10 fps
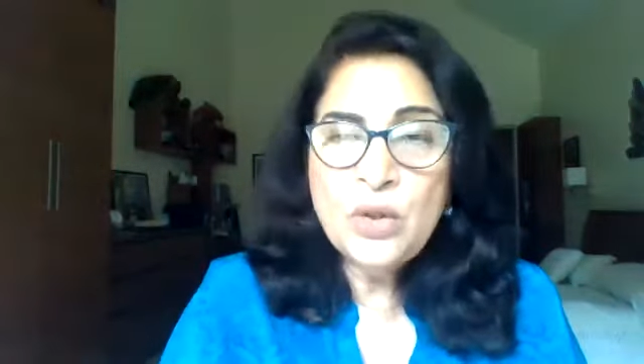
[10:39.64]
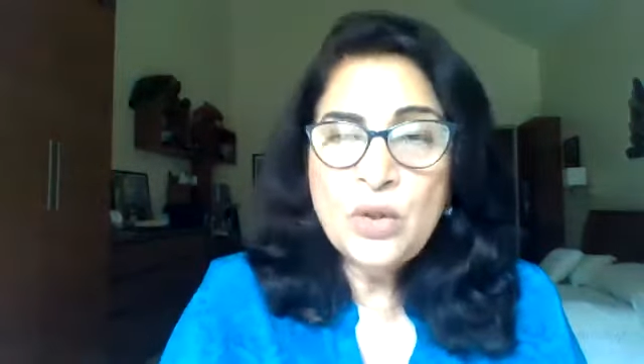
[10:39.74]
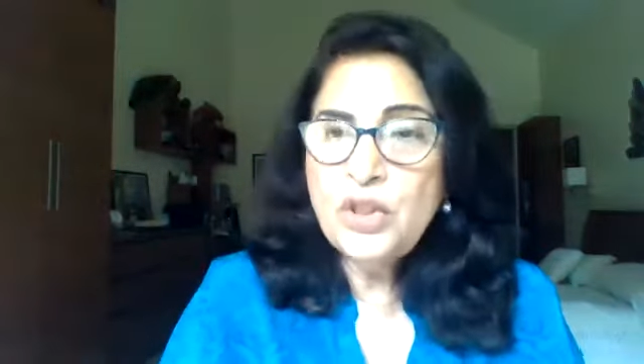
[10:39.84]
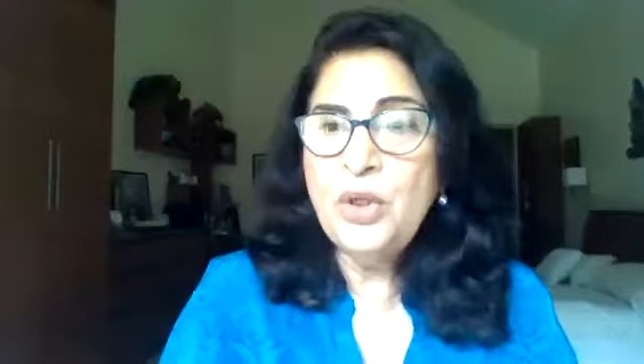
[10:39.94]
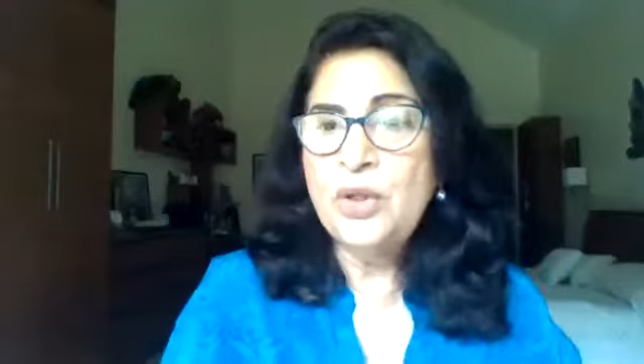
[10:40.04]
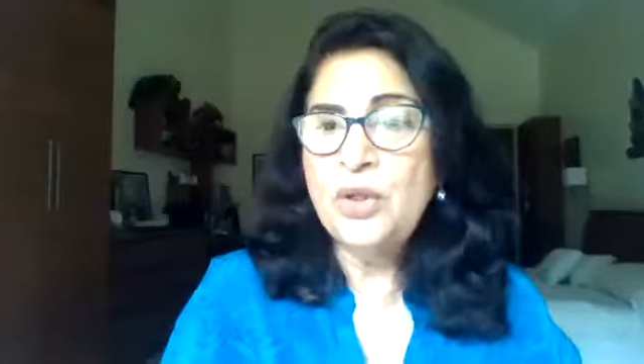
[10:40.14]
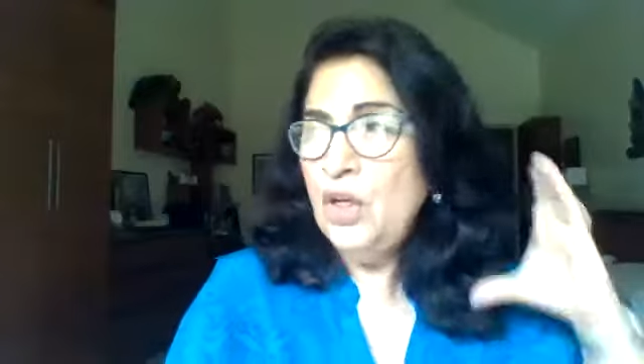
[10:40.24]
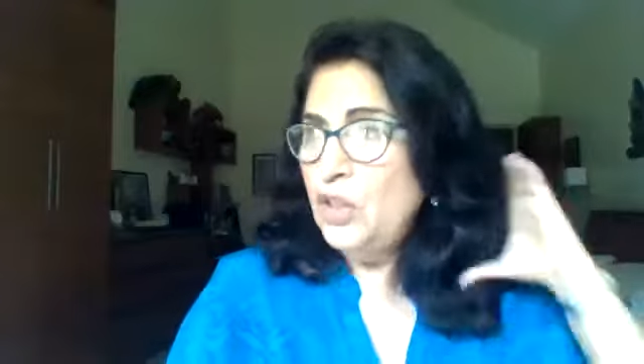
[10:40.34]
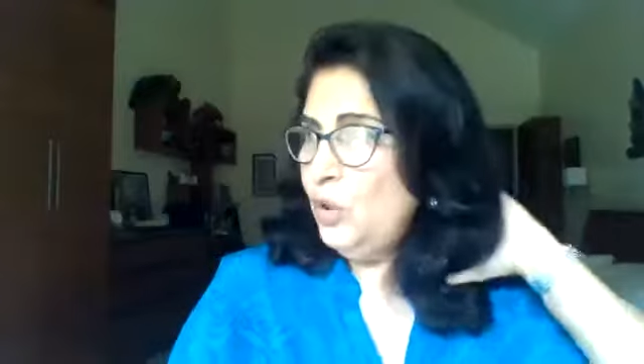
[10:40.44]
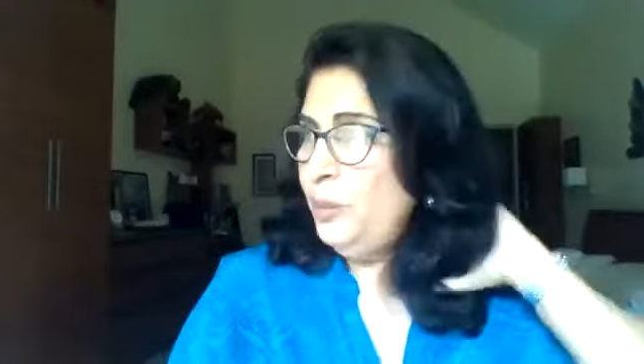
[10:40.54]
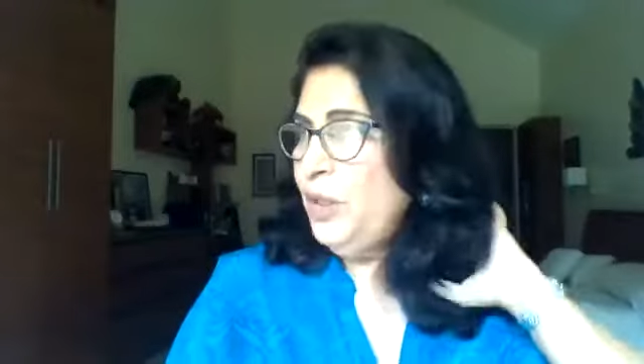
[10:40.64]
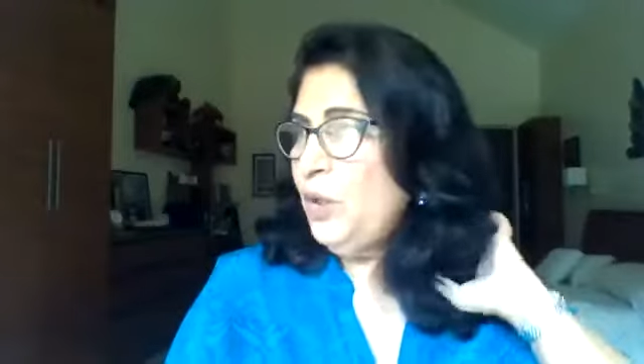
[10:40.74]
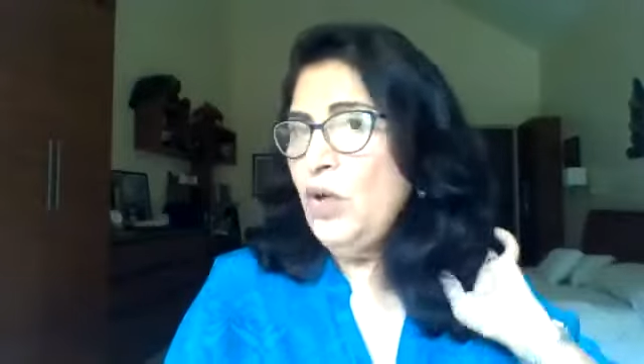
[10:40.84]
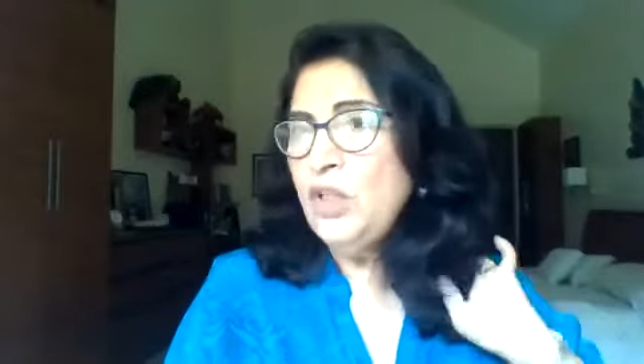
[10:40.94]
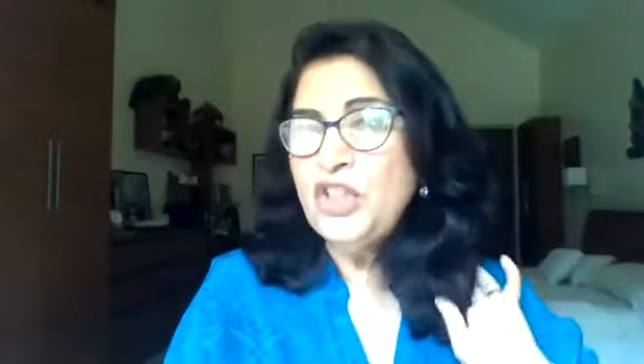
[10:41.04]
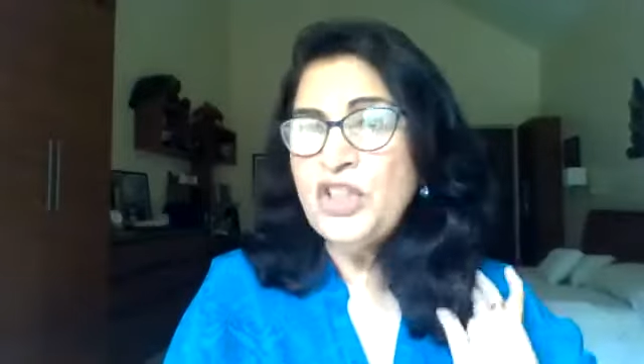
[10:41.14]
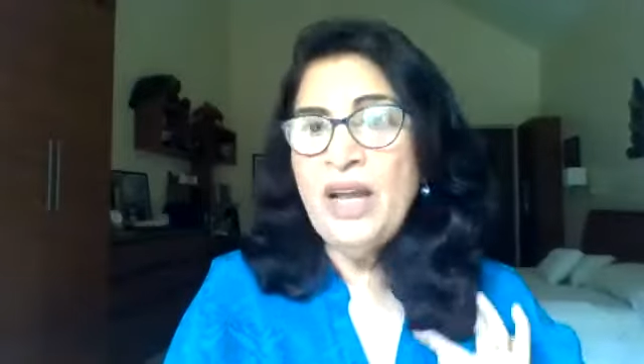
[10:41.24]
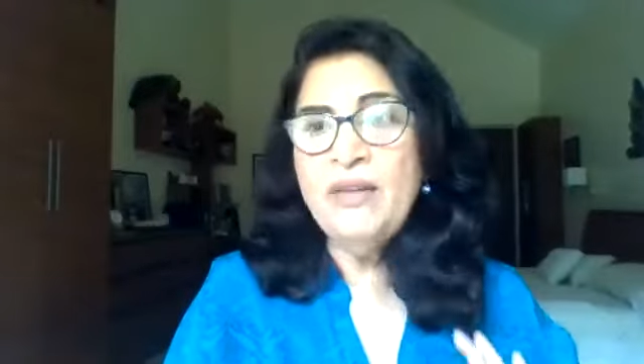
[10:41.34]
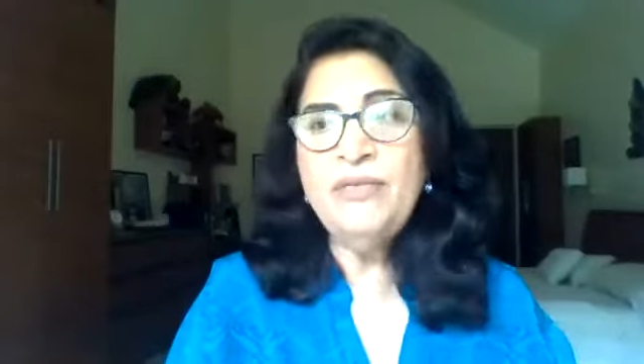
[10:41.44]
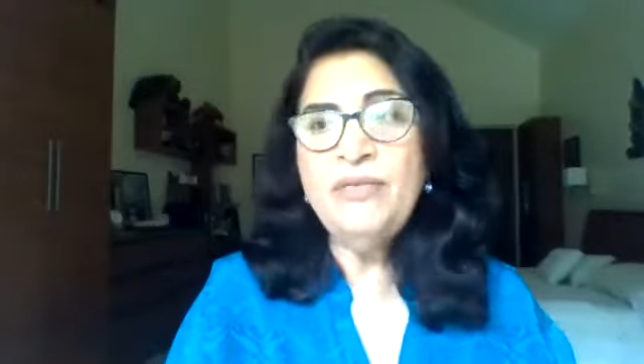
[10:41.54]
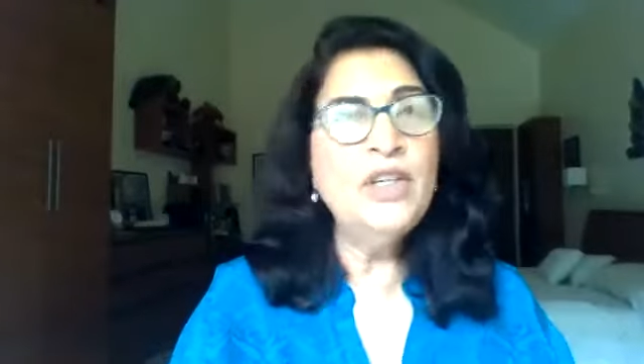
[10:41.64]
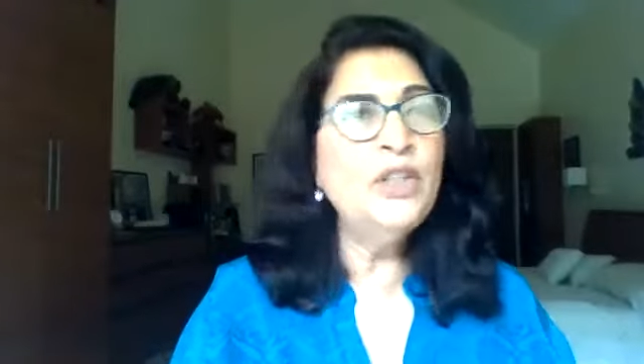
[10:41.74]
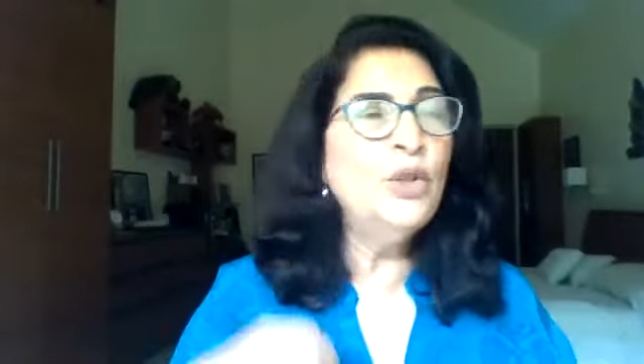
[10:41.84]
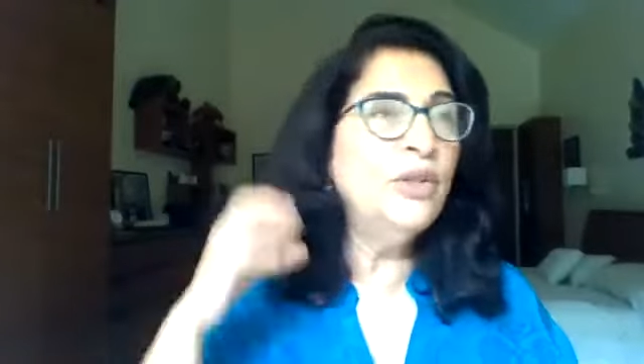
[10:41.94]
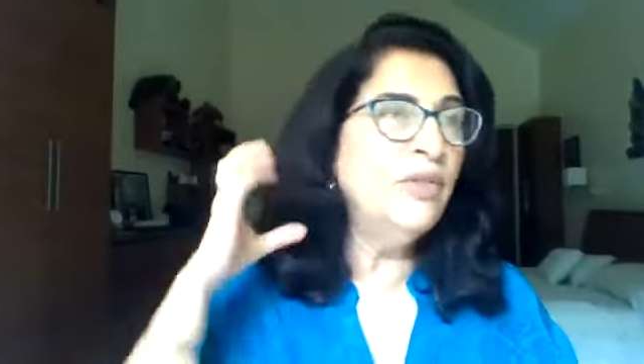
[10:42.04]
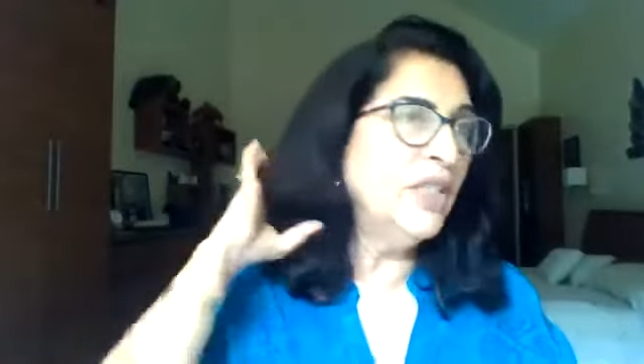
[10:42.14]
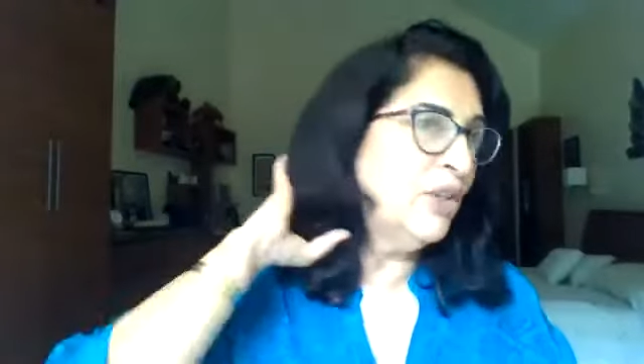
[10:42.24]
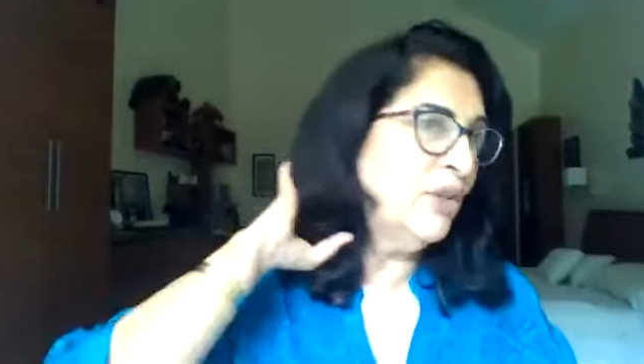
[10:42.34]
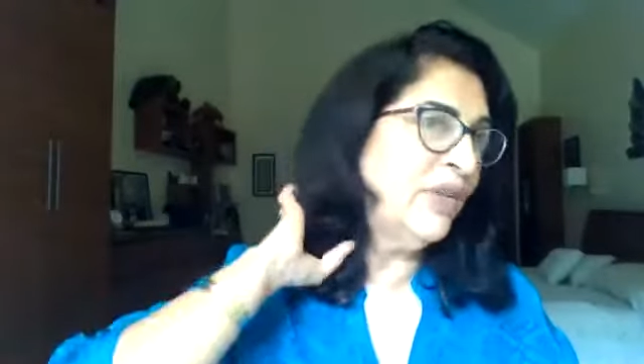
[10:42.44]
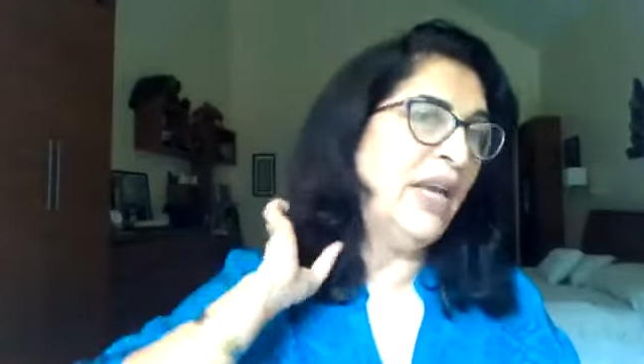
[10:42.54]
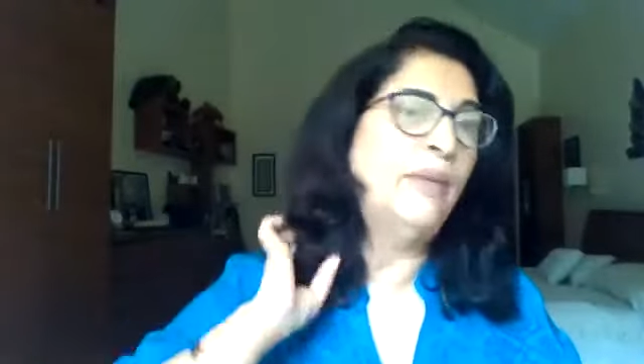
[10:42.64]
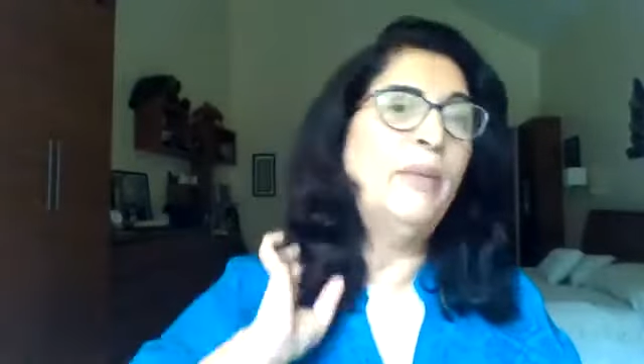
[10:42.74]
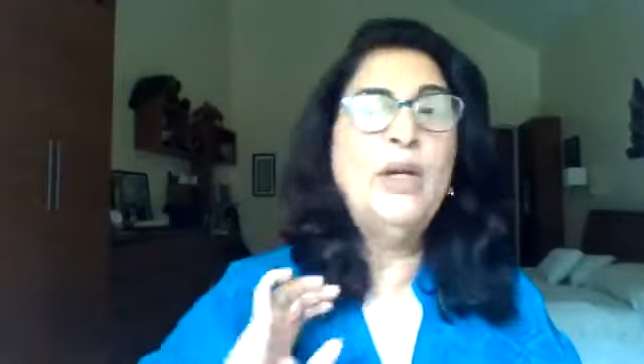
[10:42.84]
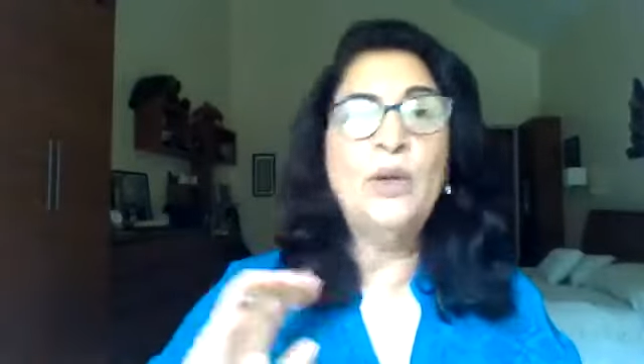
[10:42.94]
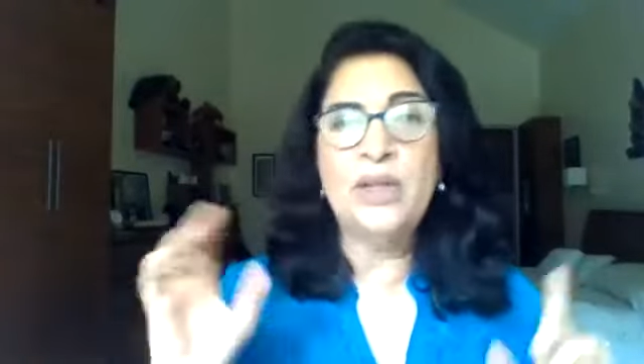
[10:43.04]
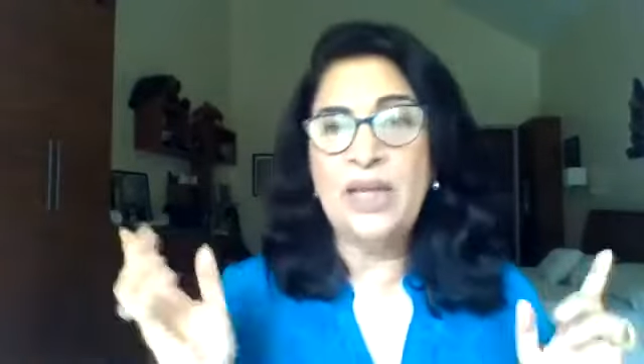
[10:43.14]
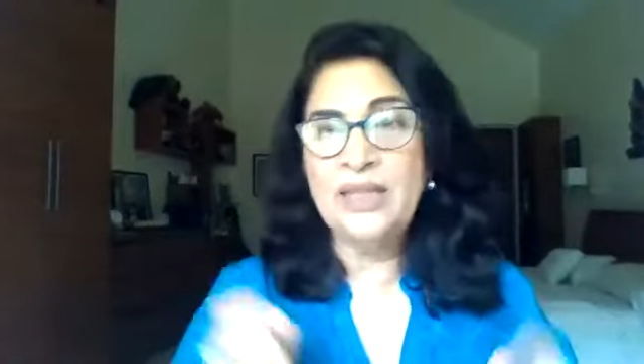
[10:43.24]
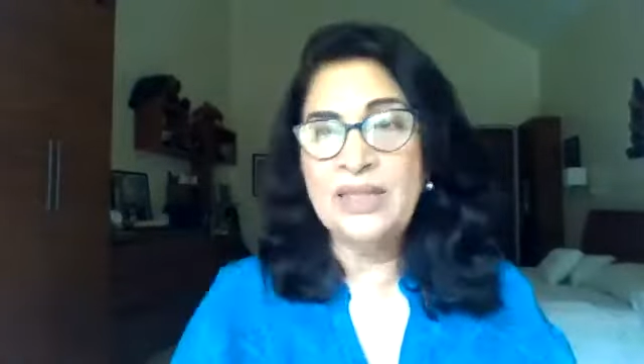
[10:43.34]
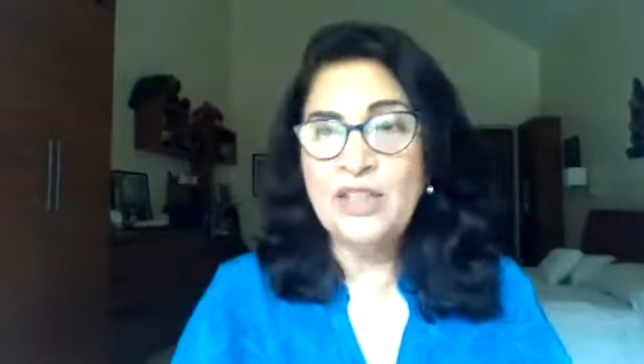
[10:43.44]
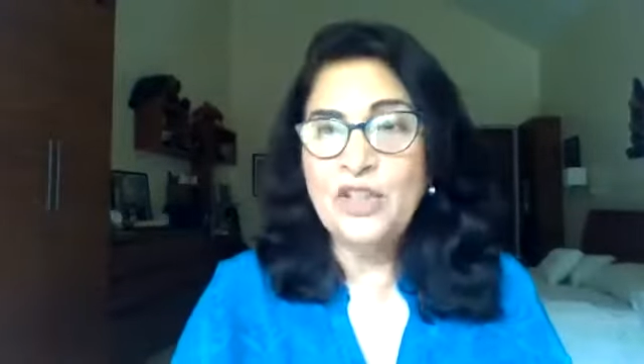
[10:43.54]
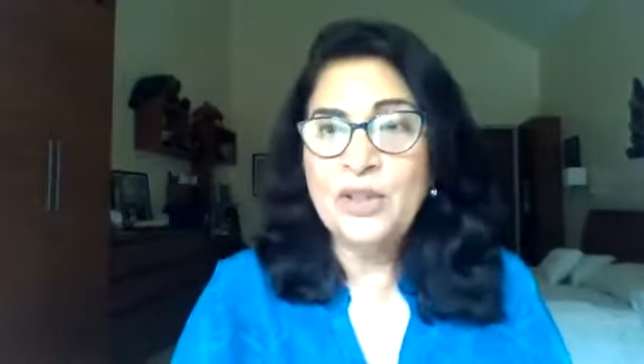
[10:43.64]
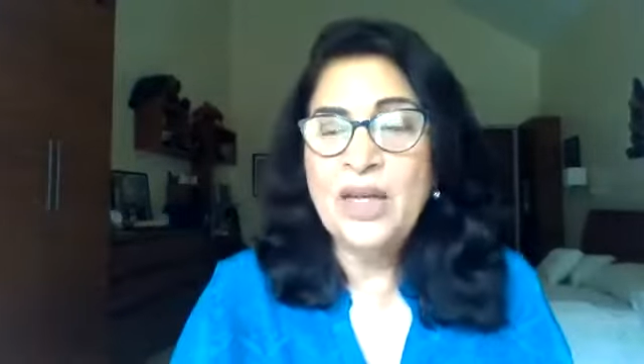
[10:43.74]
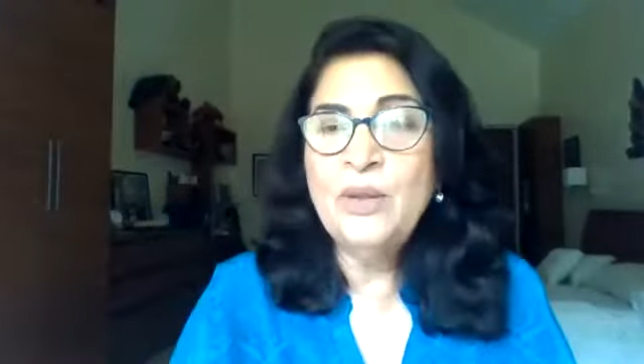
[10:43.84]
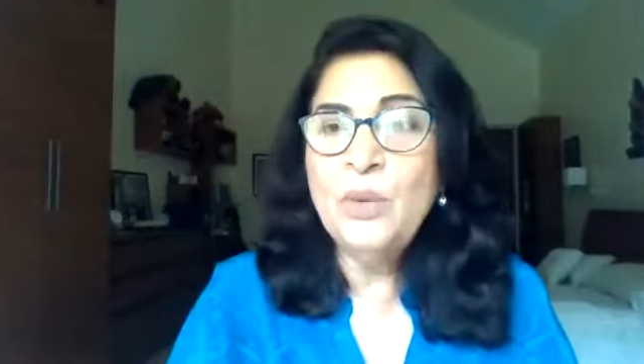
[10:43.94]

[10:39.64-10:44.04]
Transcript: Sure. So we call Chef a universe of care, my organization.